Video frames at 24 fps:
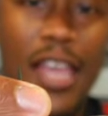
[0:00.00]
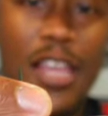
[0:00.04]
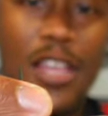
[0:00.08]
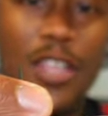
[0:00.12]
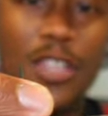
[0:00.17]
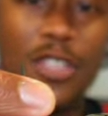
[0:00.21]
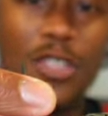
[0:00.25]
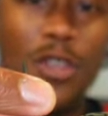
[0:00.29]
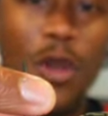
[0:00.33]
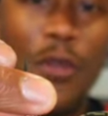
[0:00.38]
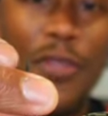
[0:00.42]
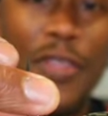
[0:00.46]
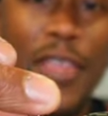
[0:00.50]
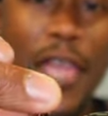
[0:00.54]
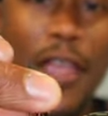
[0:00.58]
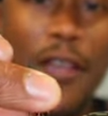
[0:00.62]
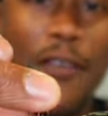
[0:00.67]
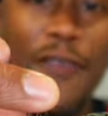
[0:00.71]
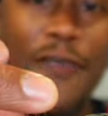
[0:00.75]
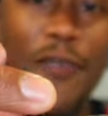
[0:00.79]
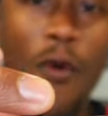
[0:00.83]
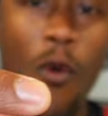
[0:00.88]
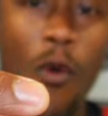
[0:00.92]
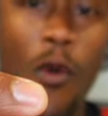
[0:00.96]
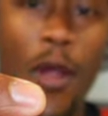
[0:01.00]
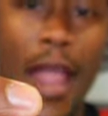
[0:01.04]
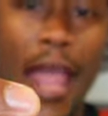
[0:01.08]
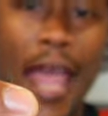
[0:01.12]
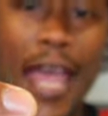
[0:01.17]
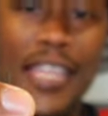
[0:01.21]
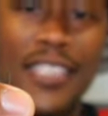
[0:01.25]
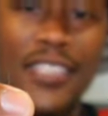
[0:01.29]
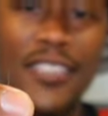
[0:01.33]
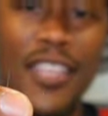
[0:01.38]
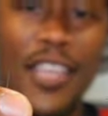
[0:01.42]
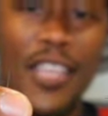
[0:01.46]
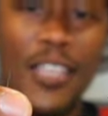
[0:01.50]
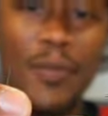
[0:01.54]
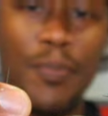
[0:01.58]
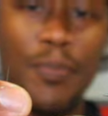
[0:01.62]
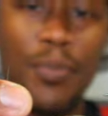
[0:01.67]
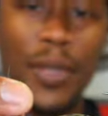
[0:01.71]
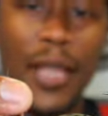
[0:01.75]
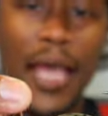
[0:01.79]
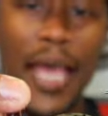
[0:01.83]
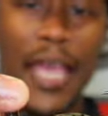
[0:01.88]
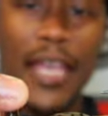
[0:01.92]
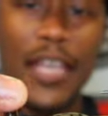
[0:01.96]
So therefore, as this
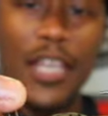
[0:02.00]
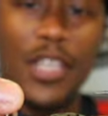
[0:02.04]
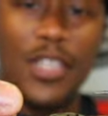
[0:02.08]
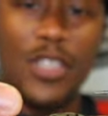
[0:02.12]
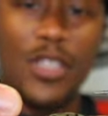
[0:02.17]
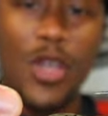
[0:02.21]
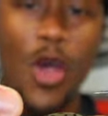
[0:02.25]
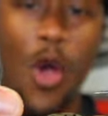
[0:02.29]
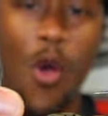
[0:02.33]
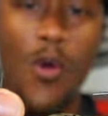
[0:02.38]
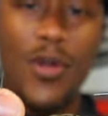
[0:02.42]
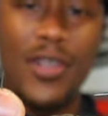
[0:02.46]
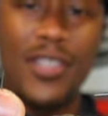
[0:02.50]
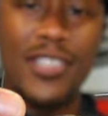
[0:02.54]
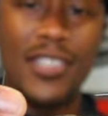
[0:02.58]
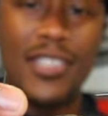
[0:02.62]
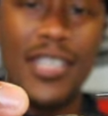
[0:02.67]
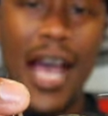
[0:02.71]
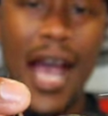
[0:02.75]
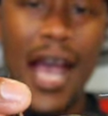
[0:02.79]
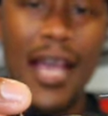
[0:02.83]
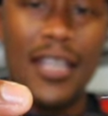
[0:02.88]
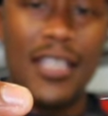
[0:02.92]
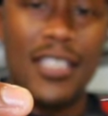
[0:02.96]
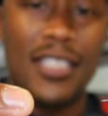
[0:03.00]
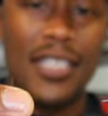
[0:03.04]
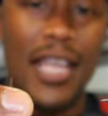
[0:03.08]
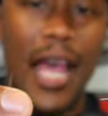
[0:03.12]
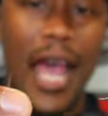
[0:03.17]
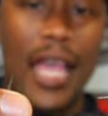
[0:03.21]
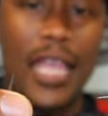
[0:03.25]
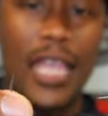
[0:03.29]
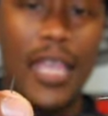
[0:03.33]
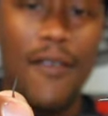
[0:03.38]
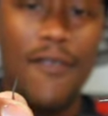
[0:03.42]
blade is going side to side,